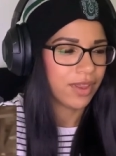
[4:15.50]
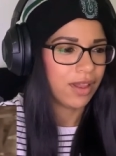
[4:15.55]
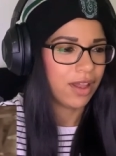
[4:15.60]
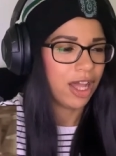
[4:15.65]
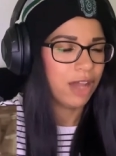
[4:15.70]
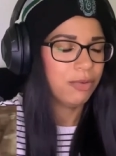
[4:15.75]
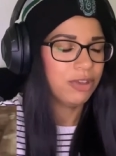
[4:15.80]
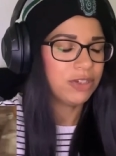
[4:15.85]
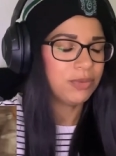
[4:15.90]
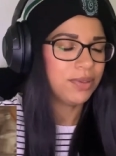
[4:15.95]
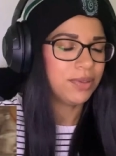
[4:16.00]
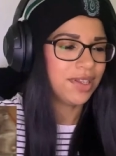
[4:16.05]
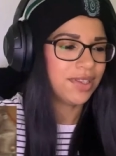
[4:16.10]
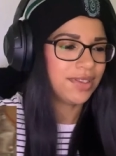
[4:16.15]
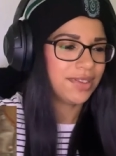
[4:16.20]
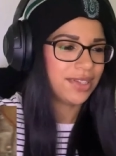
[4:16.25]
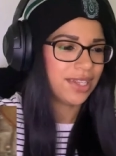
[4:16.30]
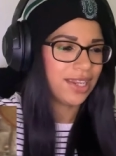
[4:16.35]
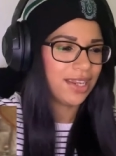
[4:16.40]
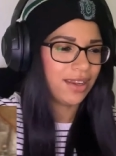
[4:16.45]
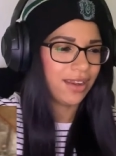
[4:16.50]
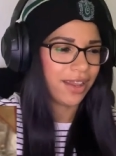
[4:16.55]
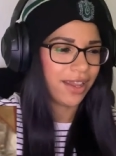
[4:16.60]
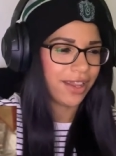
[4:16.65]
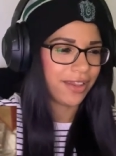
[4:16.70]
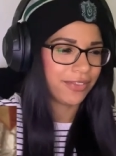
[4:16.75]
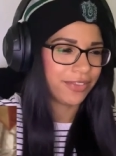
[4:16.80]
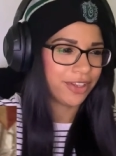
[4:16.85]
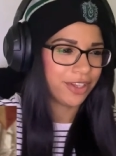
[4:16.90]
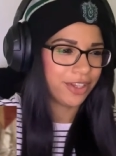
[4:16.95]
I wish we could see
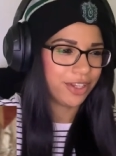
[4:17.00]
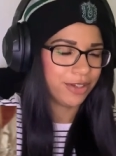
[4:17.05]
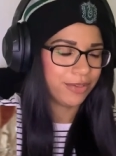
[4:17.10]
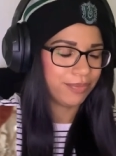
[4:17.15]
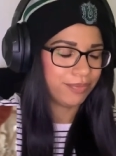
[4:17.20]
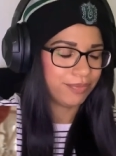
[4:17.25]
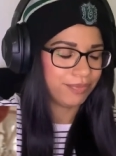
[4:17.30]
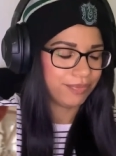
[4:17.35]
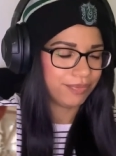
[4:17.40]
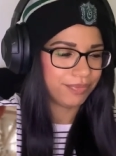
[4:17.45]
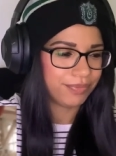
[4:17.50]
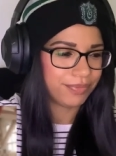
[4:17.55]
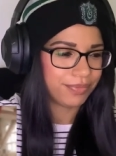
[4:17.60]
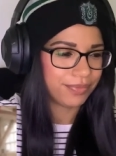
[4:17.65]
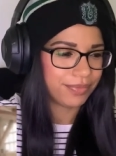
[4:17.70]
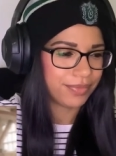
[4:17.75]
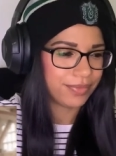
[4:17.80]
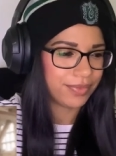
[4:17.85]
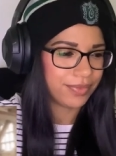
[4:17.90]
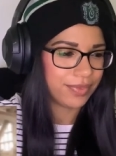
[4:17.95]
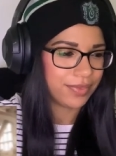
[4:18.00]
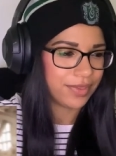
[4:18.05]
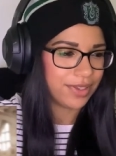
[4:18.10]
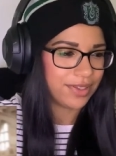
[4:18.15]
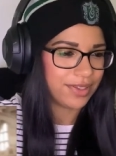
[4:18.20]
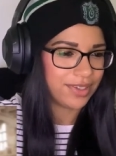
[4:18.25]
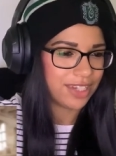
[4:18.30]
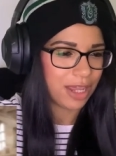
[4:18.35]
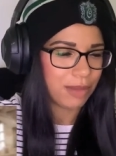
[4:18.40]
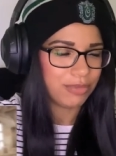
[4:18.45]
like the the
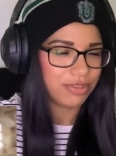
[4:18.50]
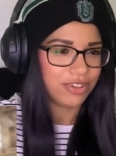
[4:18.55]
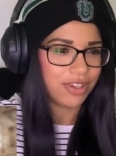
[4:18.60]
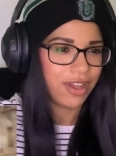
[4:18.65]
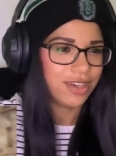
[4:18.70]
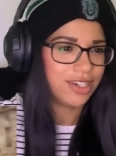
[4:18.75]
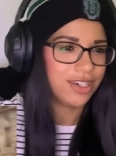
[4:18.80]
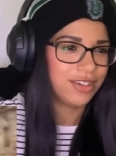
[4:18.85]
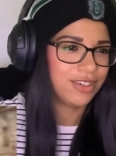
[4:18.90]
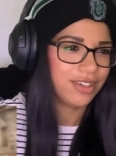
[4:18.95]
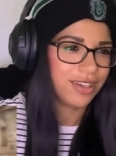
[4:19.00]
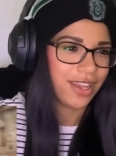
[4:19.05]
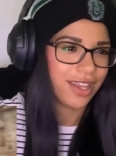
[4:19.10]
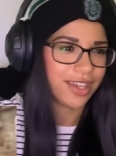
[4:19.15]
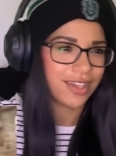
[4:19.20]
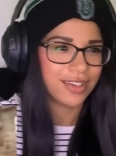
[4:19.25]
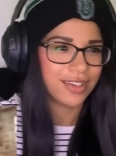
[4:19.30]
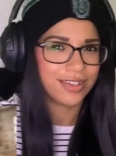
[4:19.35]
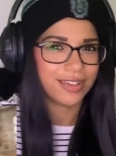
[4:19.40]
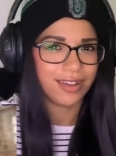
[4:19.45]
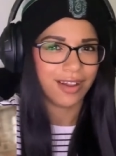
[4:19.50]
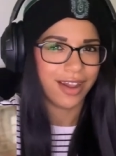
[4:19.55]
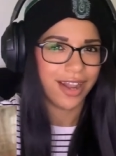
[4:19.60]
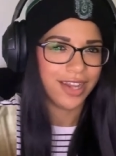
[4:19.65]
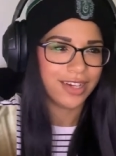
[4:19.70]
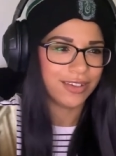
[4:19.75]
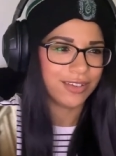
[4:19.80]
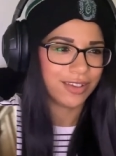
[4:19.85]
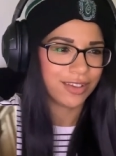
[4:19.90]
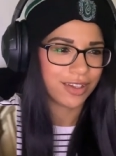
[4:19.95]
steps turn into like a
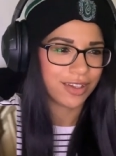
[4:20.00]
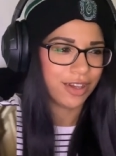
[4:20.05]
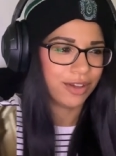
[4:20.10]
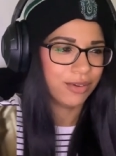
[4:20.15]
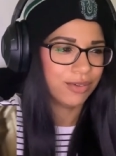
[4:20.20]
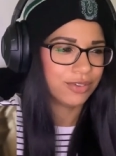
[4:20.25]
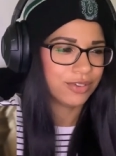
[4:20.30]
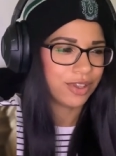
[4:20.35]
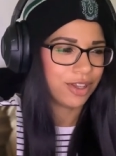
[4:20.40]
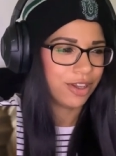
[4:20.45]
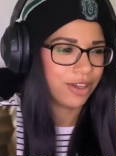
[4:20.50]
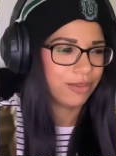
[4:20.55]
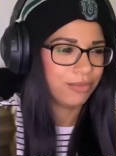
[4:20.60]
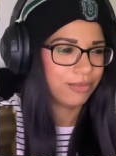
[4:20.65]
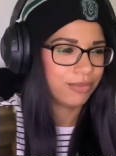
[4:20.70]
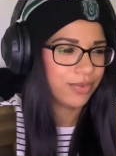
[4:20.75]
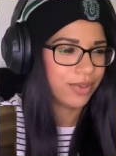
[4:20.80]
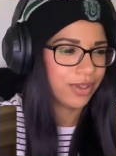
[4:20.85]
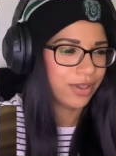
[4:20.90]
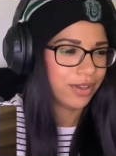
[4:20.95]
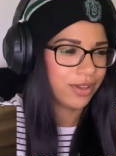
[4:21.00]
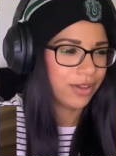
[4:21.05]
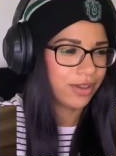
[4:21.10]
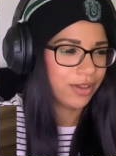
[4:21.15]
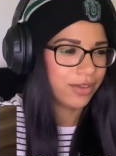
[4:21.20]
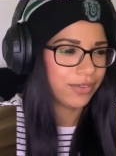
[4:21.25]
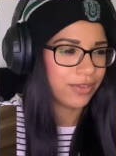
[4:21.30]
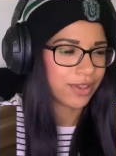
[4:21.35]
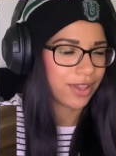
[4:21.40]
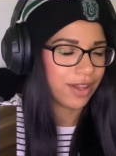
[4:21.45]
slide in the girls um
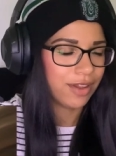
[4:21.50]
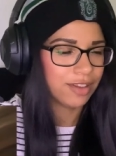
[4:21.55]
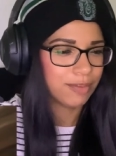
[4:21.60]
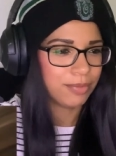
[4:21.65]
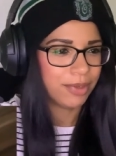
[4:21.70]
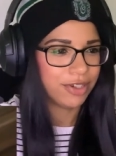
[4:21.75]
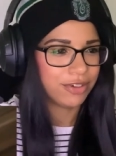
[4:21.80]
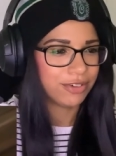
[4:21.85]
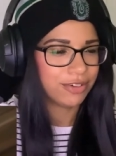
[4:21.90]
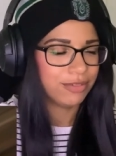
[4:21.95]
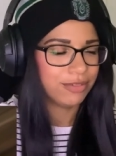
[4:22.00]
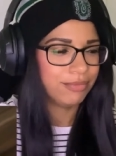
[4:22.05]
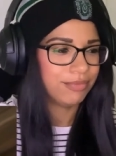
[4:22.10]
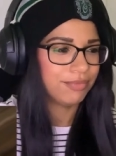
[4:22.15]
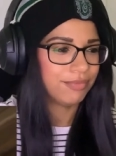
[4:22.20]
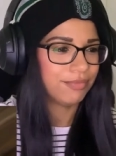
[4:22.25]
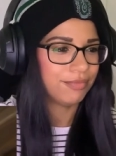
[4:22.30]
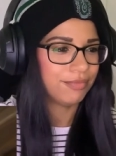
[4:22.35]
the girls bedroom.